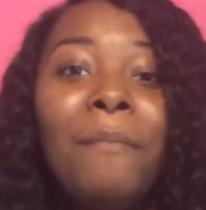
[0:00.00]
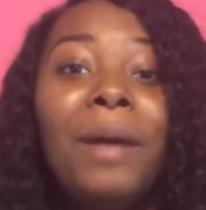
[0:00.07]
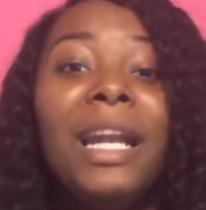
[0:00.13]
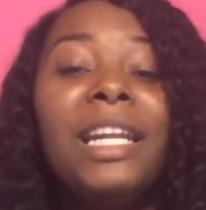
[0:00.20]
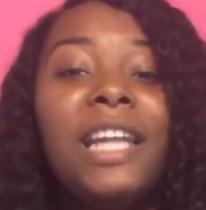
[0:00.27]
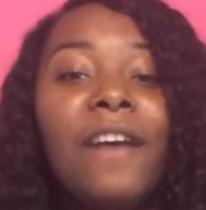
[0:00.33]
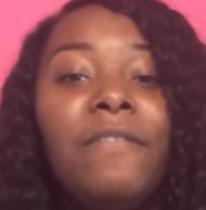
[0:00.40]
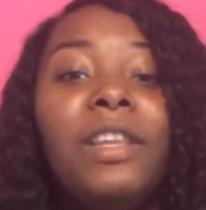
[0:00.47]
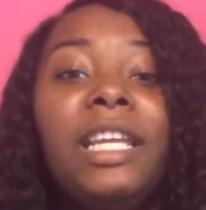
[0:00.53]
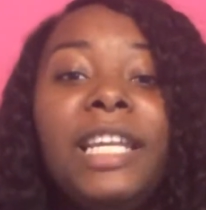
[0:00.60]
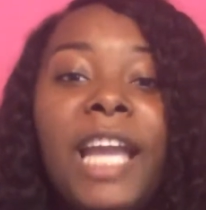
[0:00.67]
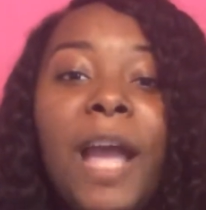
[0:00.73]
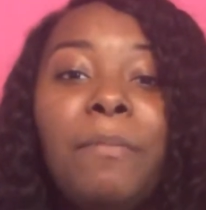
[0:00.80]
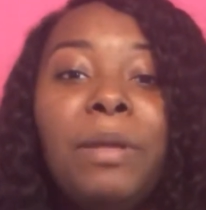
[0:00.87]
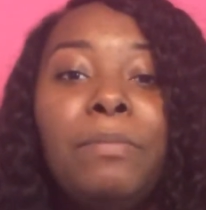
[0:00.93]
But it definitely
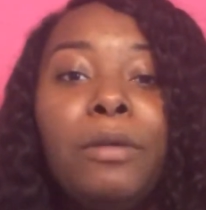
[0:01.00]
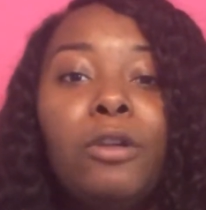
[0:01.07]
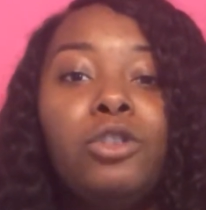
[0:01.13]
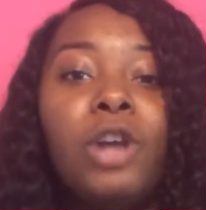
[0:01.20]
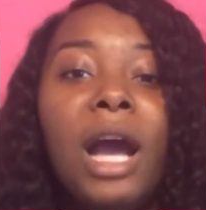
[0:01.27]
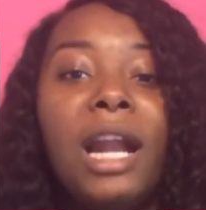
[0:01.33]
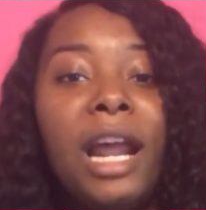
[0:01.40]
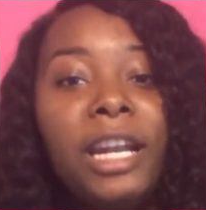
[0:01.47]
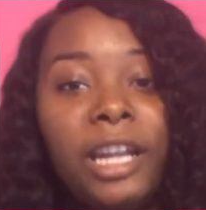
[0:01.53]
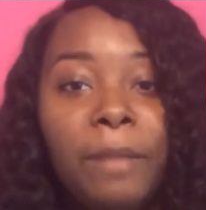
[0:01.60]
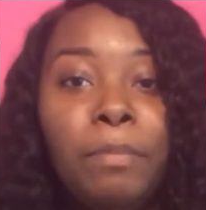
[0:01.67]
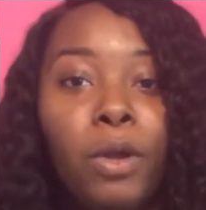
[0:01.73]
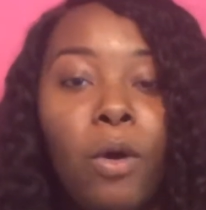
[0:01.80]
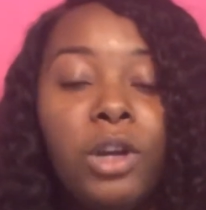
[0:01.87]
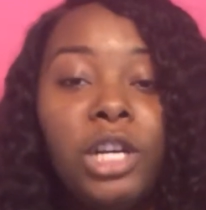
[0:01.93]
can be blow dried. I
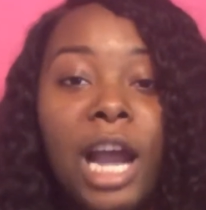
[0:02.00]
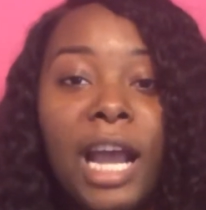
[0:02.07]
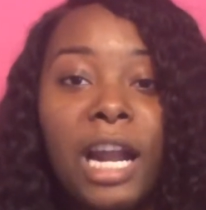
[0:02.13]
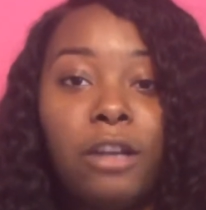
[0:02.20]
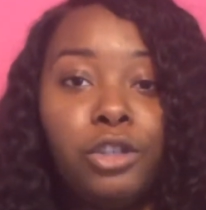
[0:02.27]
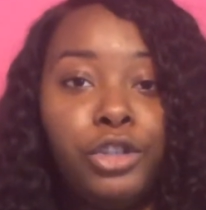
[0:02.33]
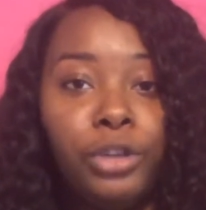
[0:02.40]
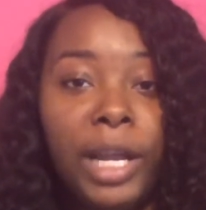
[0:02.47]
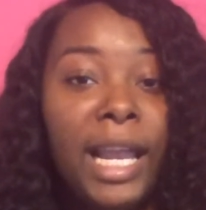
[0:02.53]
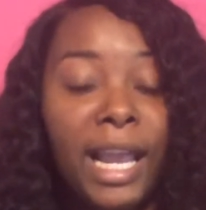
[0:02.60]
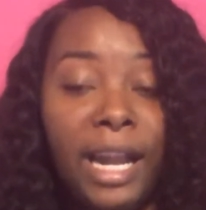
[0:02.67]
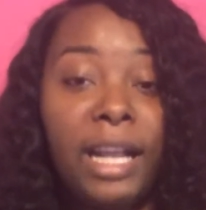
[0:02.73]
did blow dry it out straight,